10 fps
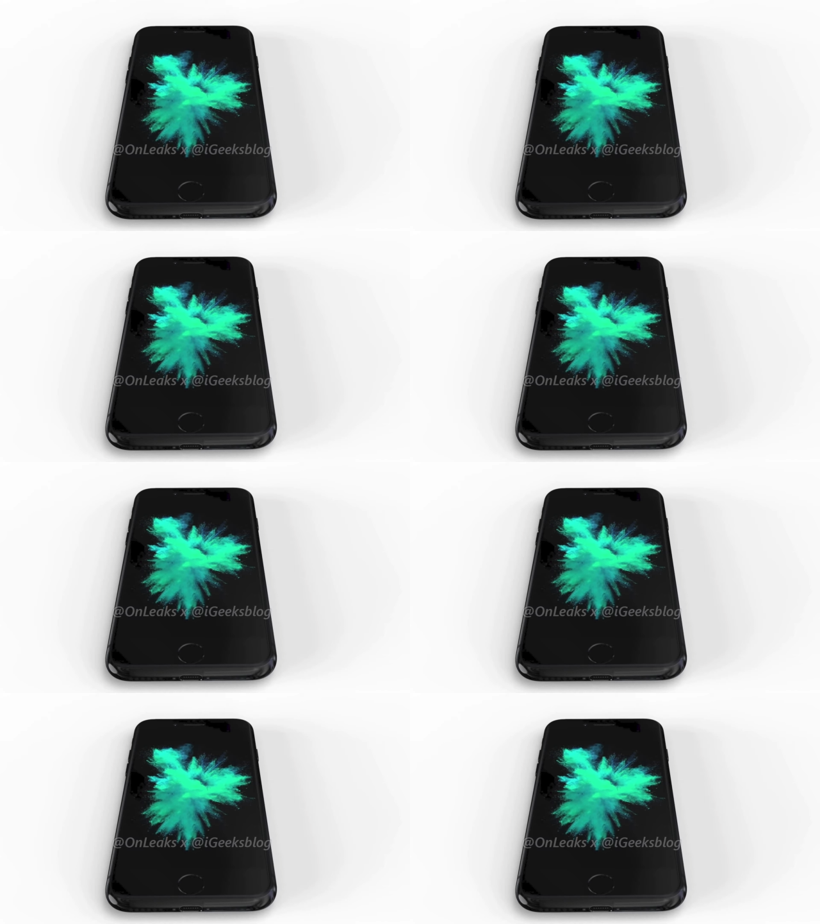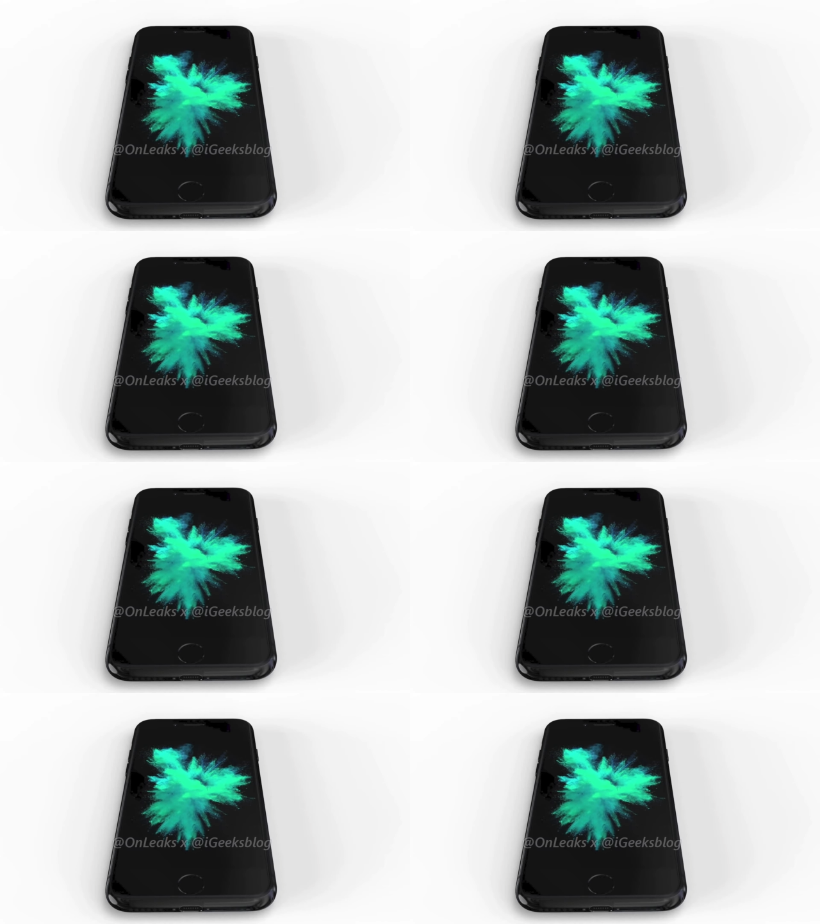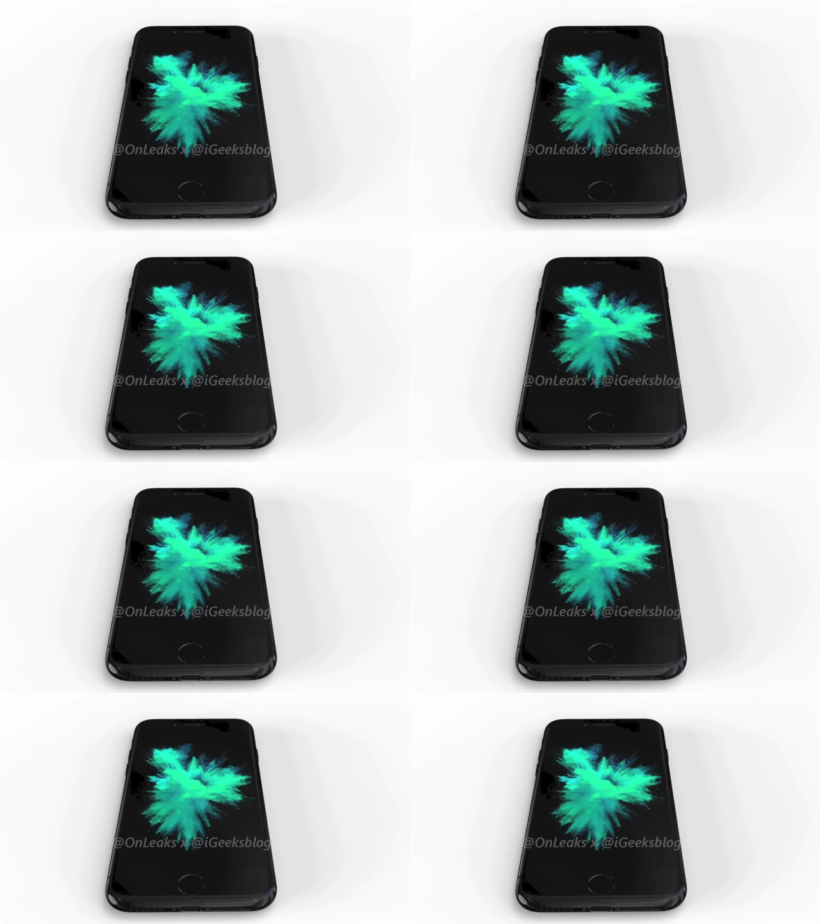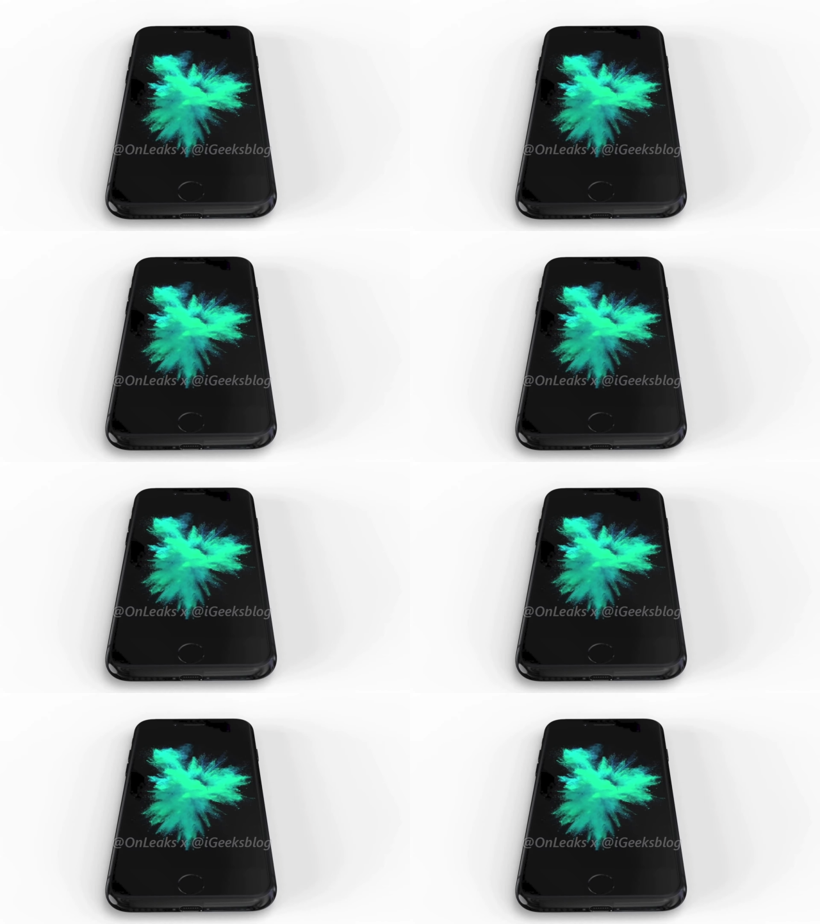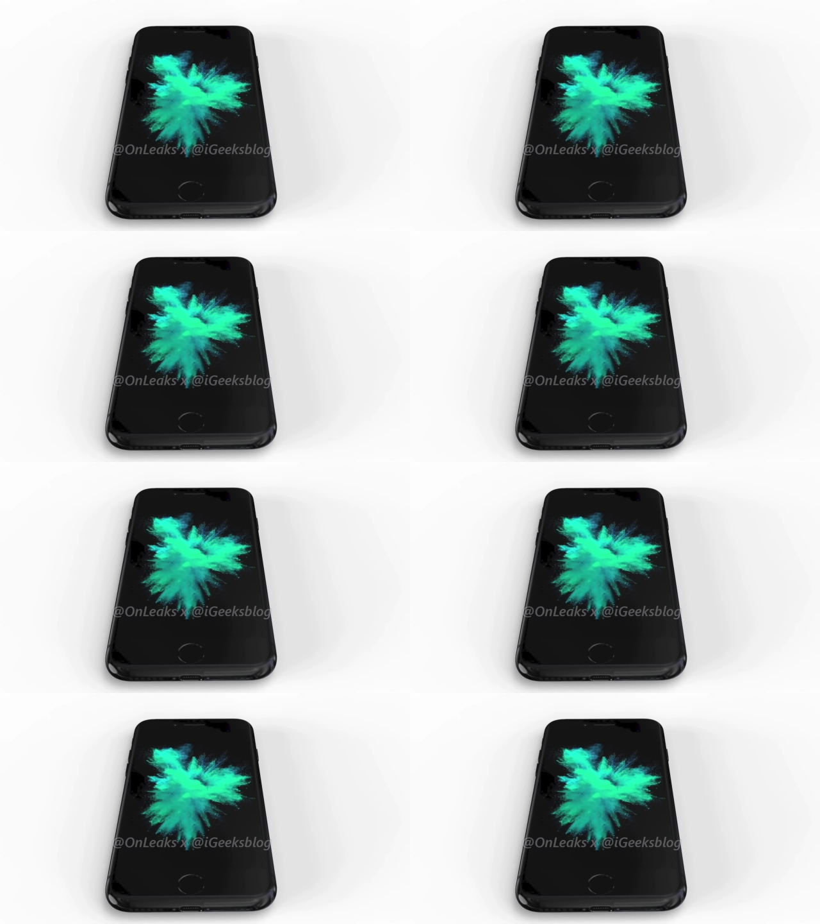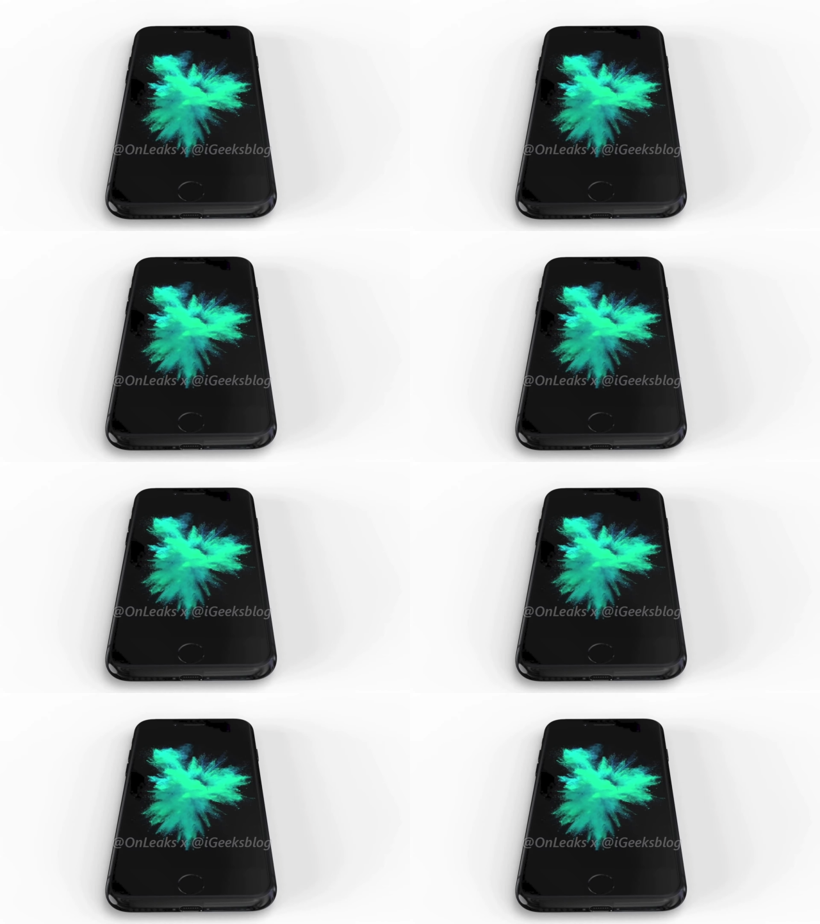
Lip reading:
[unreadable: no face in view]